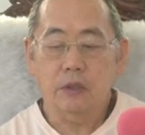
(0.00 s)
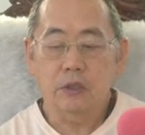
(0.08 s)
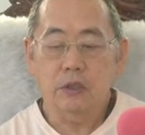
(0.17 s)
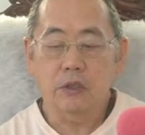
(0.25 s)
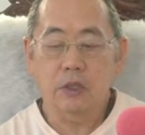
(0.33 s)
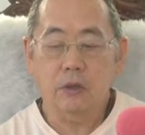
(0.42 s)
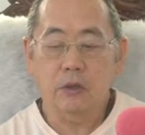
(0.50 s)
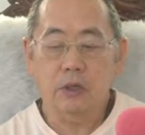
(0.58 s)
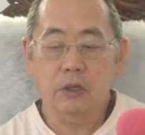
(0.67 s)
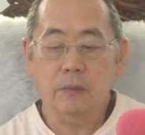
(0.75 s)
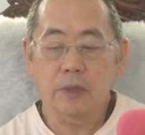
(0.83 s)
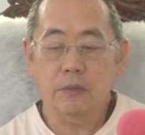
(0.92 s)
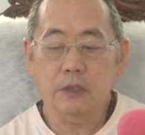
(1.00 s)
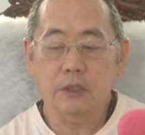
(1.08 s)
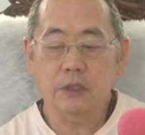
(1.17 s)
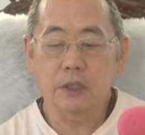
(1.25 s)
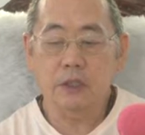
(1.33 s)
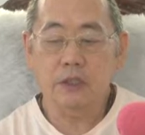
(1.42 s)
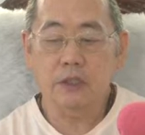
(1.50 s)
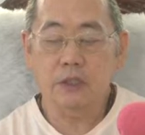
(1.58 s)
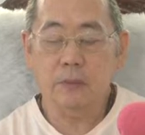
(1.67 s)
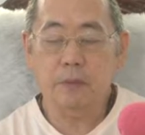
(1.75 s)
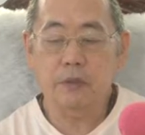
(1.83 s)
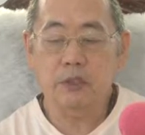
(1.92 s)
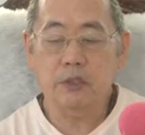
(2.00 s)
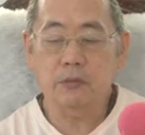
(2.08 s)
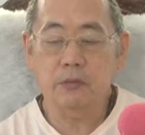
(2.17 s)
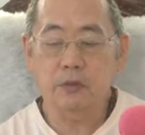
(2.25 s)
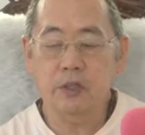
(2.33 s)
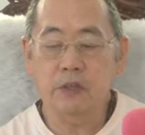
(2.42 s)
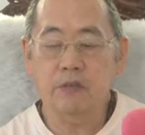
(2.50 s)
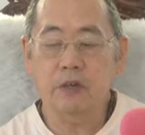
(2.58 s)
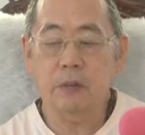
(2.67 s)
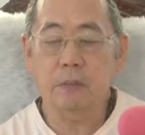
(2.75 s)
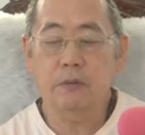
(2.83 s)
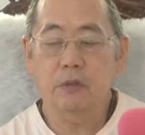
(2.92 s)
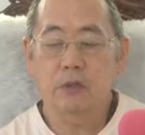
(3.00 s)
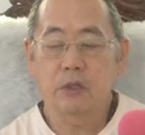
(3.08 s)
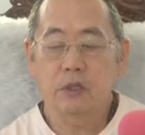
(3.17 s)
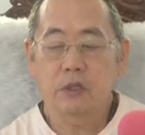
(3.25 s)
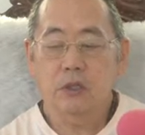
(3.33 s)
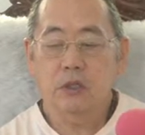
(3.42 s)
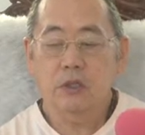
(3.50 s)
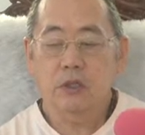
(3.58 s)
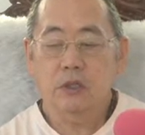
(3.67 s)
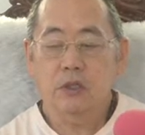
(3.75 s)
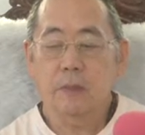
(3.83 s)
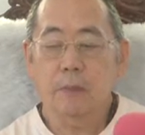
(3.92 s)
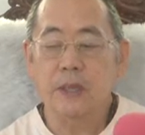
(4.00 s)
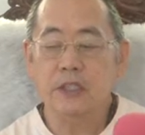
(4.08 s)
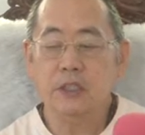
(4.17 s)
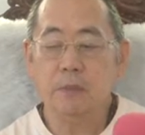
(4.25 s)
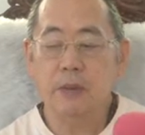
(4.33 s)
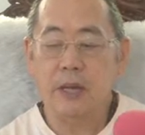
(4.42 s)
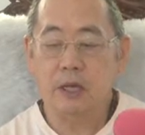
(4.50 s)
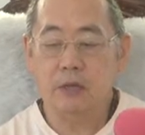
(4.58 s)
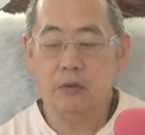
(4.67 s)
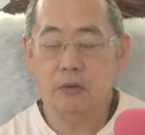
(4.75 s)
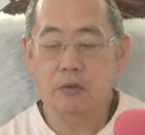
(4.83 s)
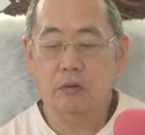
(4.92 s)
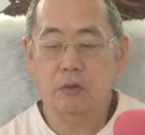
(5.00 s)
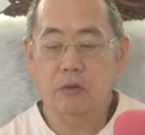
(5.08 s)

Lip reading: So here Brahma states that a person will give up the best path,